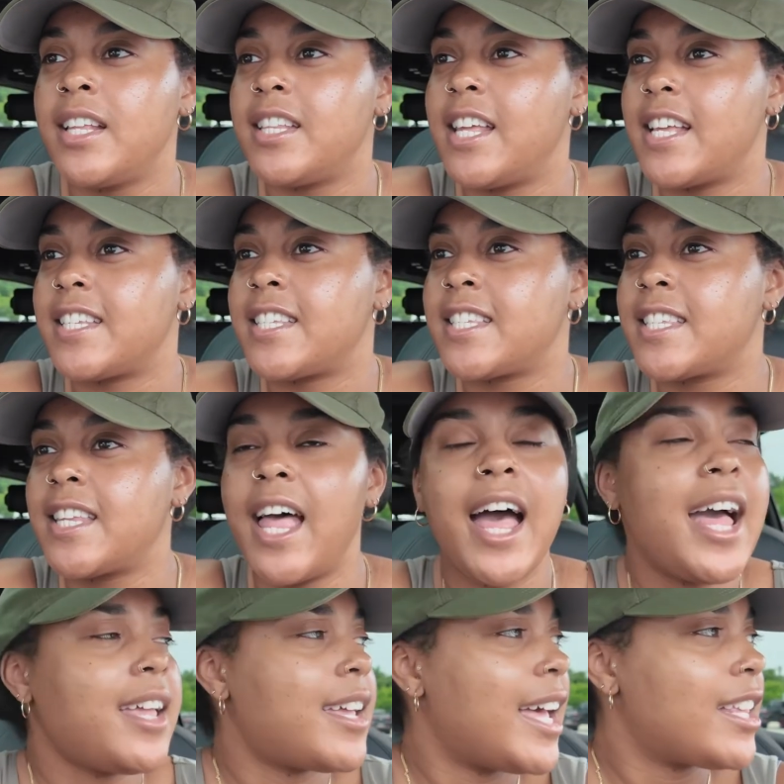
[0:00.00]
that's
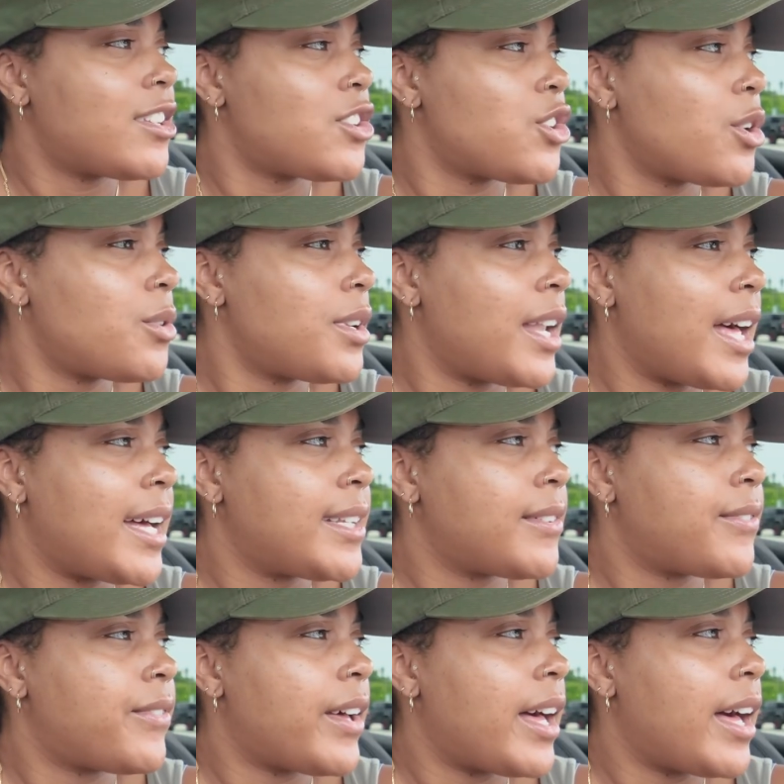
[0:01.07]
stuck at your 9 to
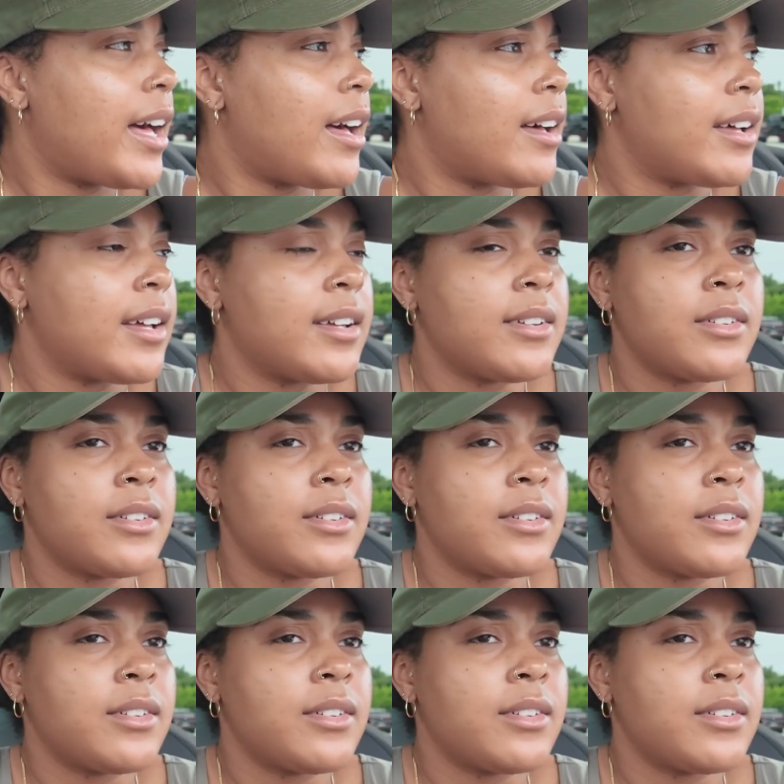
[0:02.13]
5.